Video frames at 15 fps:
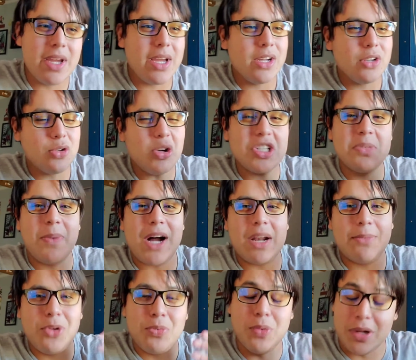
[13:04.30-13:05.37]
Towards the bottom,
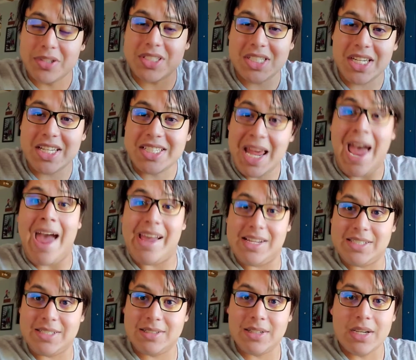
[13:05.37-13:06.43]
you will see
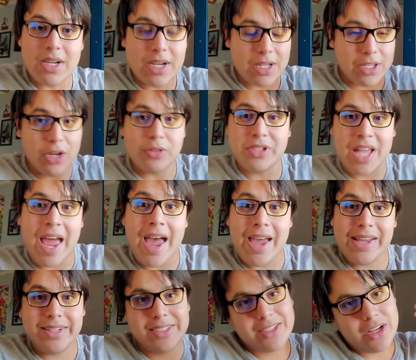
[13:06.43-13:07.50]
tags. Those
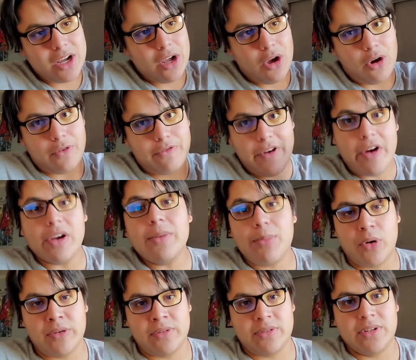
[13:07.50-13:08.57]
tags are very
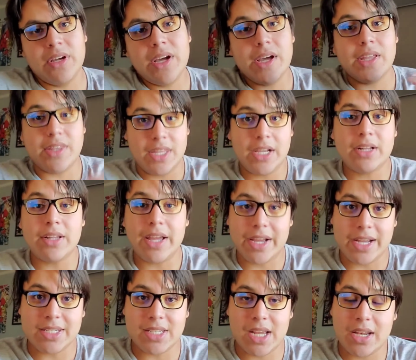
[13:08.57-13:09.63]
important. Think, like I
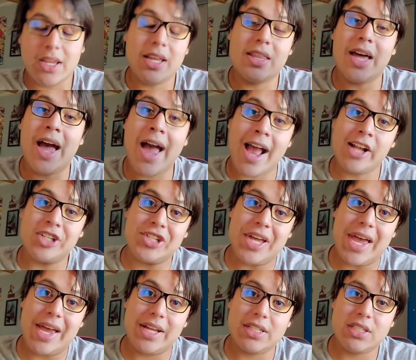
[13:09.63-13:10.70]
said, the
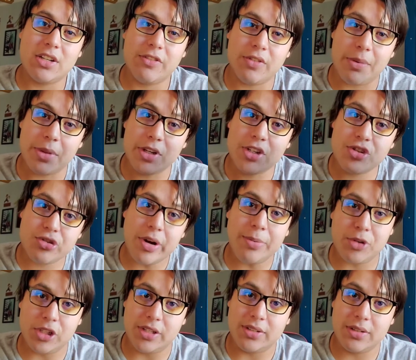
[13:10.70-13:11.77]
hashtags from the
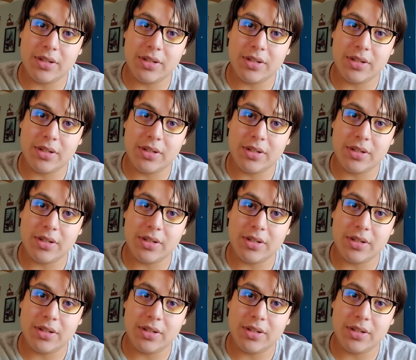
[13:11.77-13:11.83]
description.